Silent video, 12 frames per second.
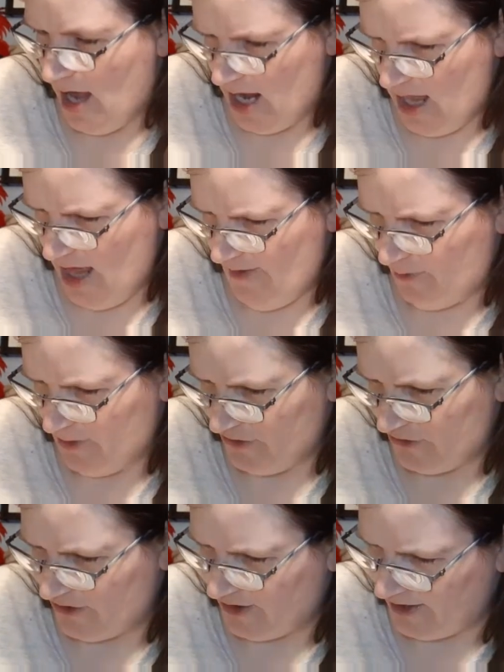Love
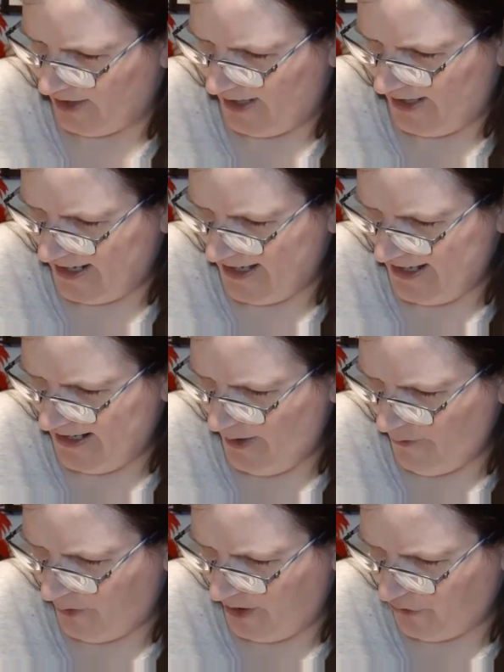potion. Unlucky in
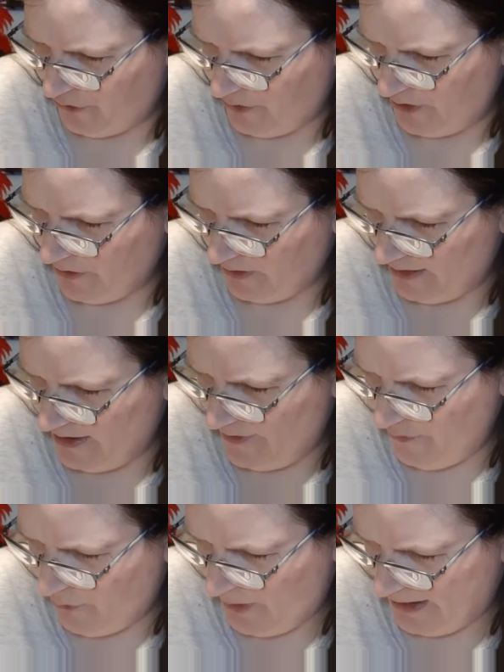love, find your own
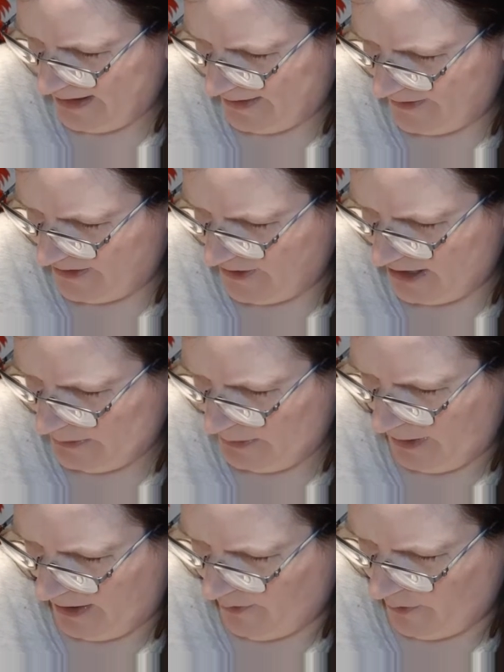love with our incredibly
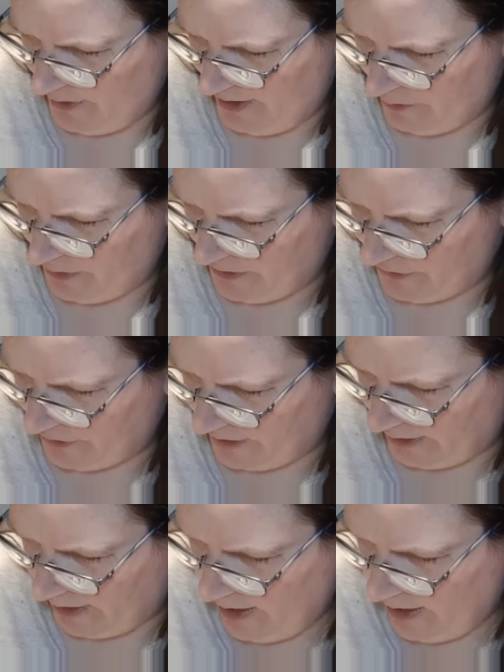powerful love potion.